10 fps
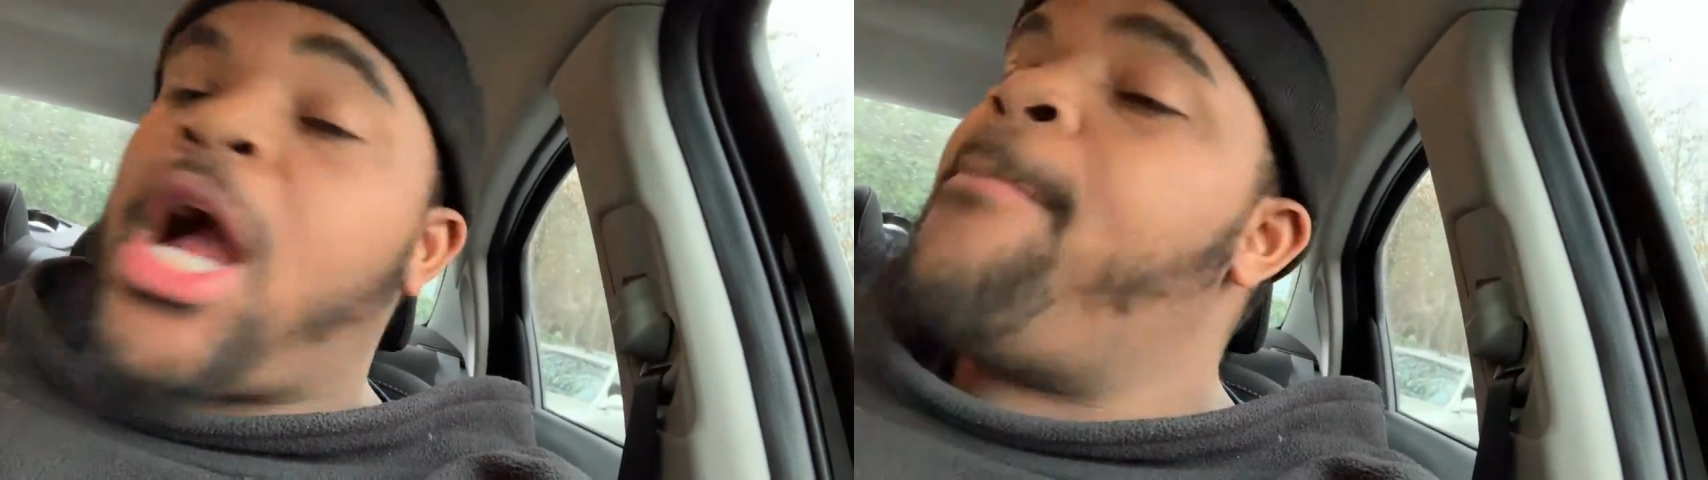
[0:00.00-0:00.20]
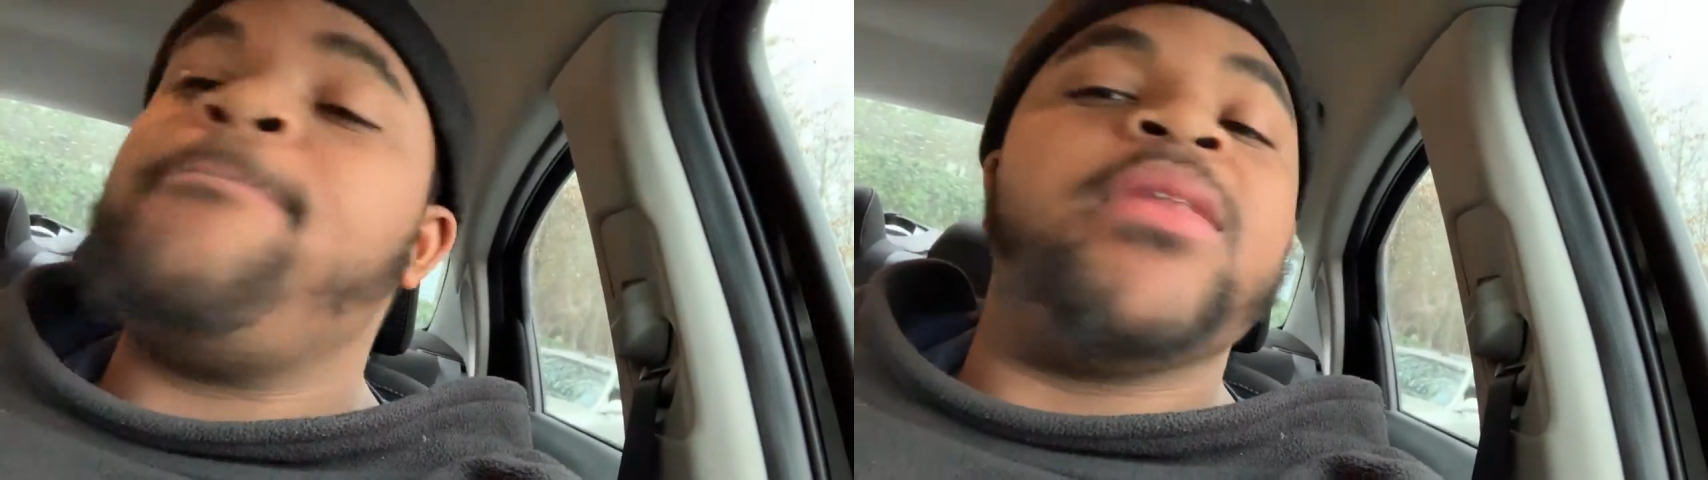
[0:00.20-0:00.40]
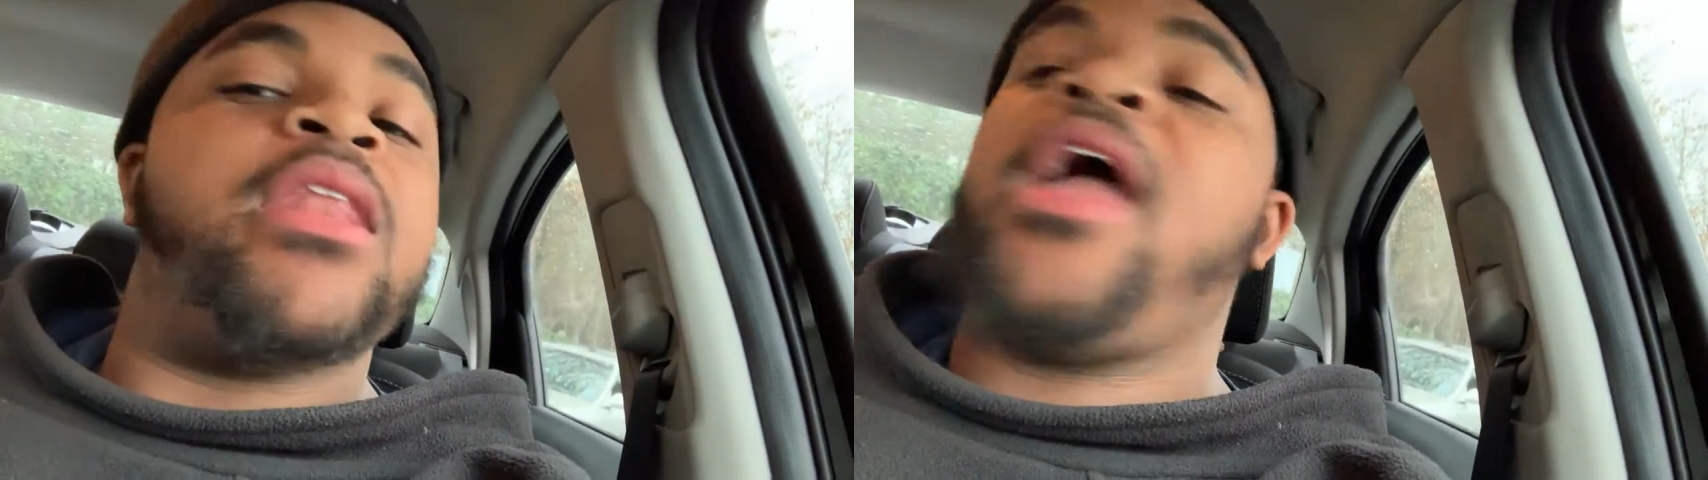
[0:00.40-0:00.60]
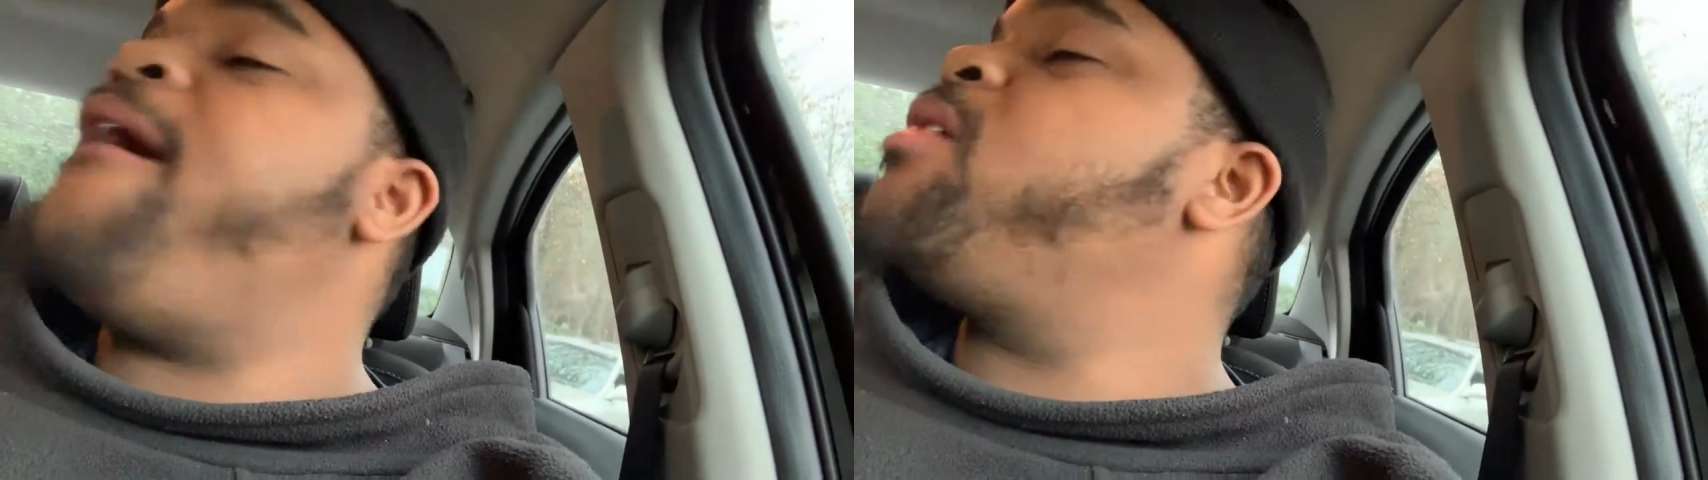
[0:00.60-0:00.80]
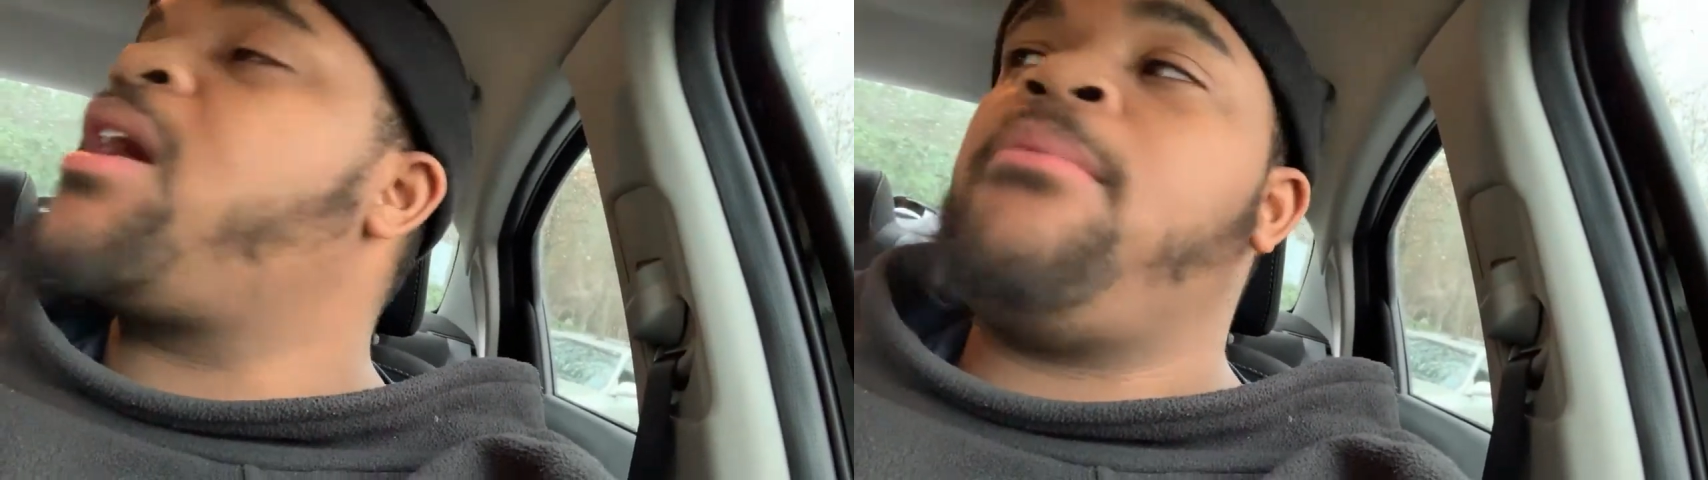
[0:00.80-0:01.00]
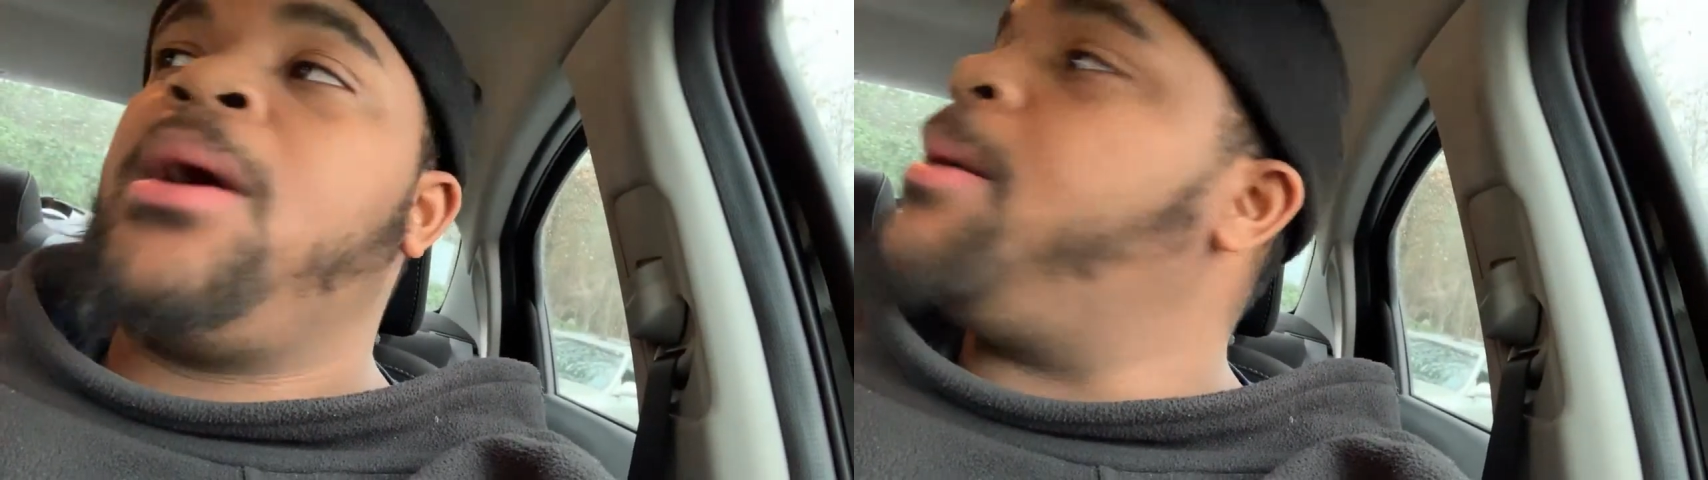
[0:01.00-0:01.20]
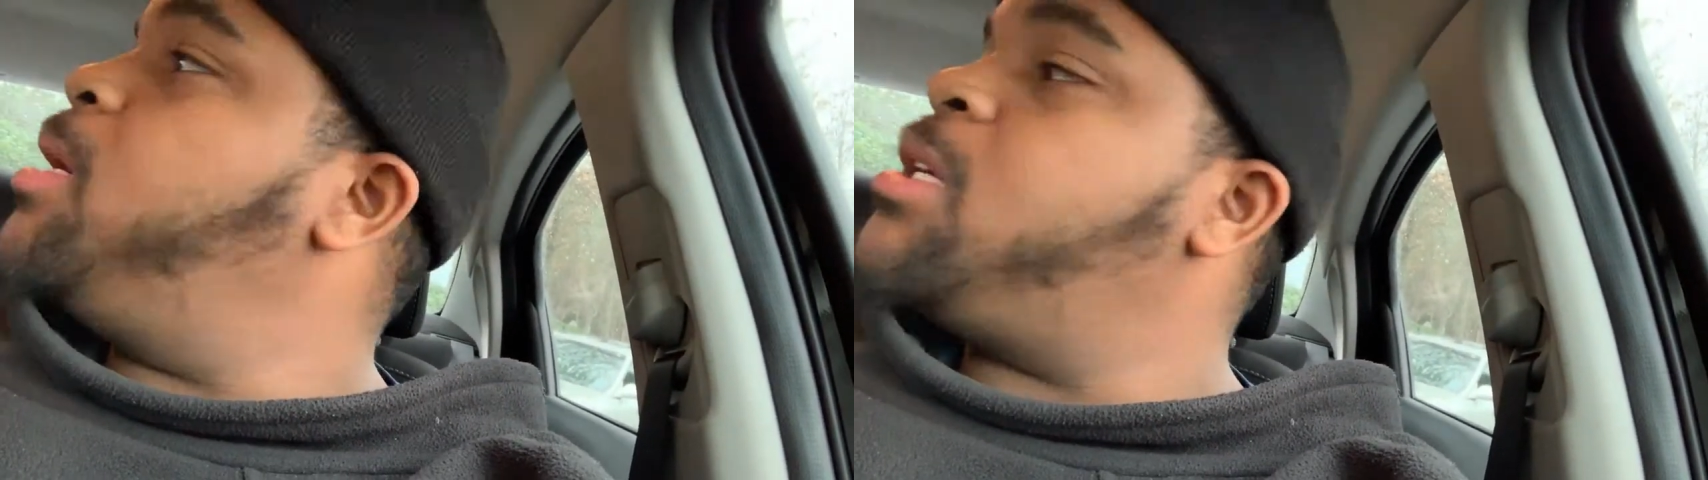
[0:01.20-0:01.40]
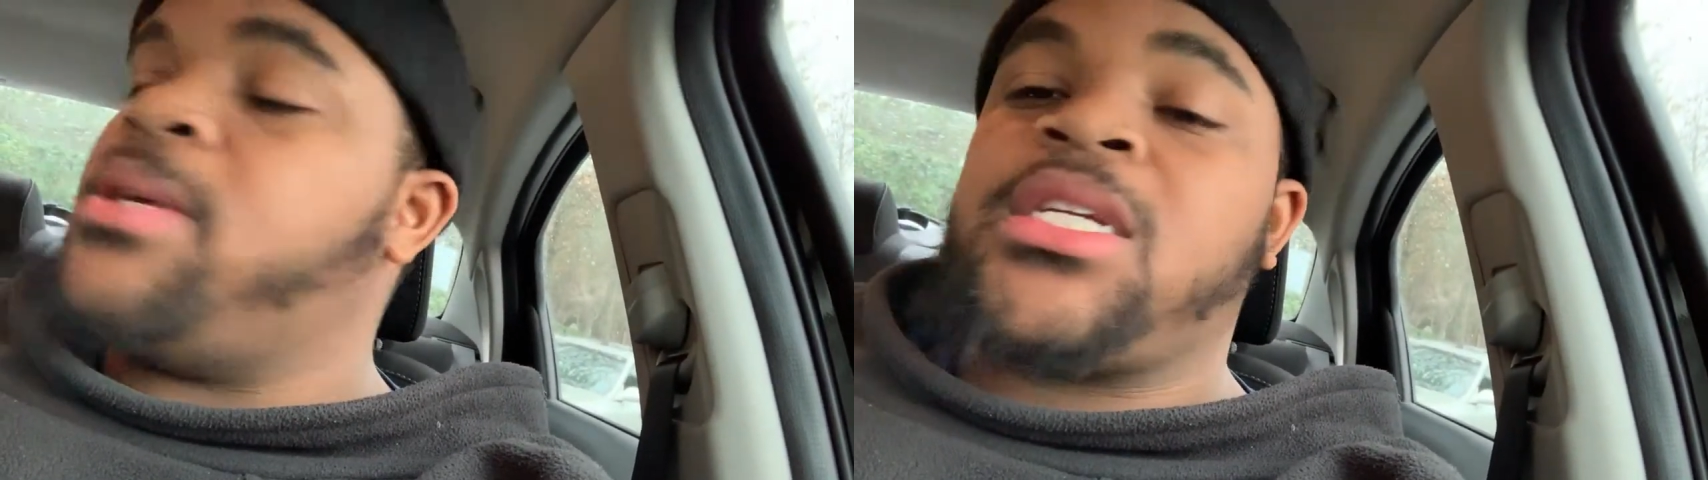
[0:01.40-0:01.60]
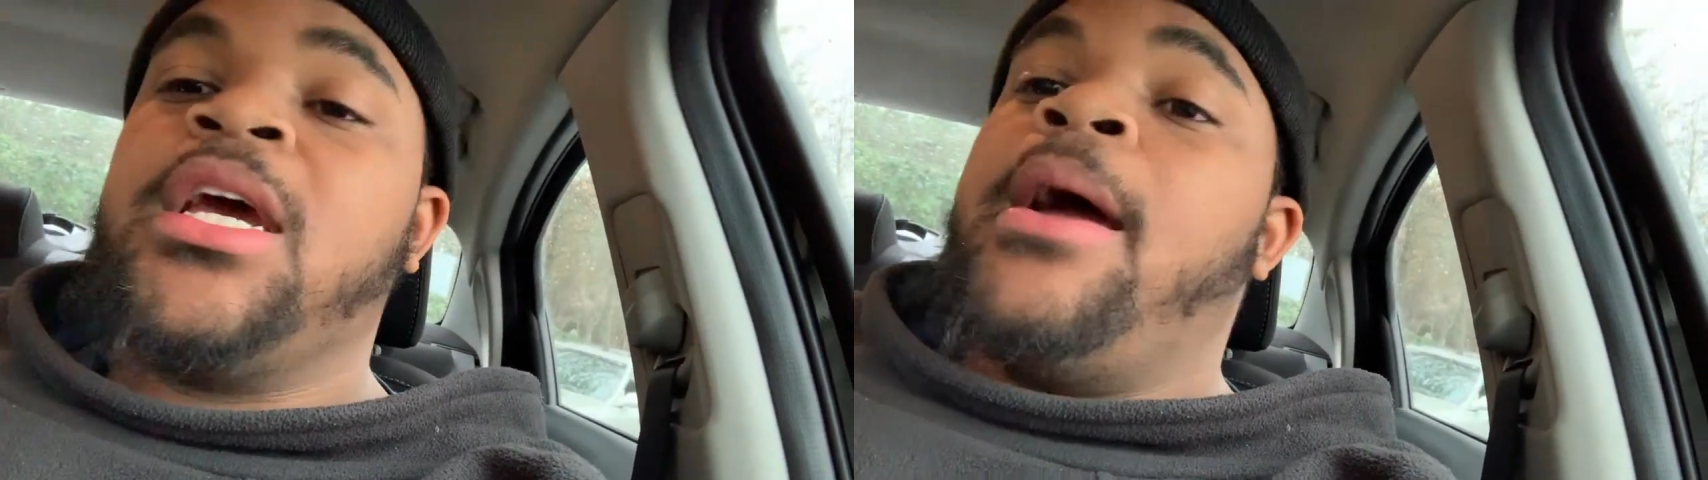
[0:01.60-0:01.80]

I'm never coming back up in this bitch.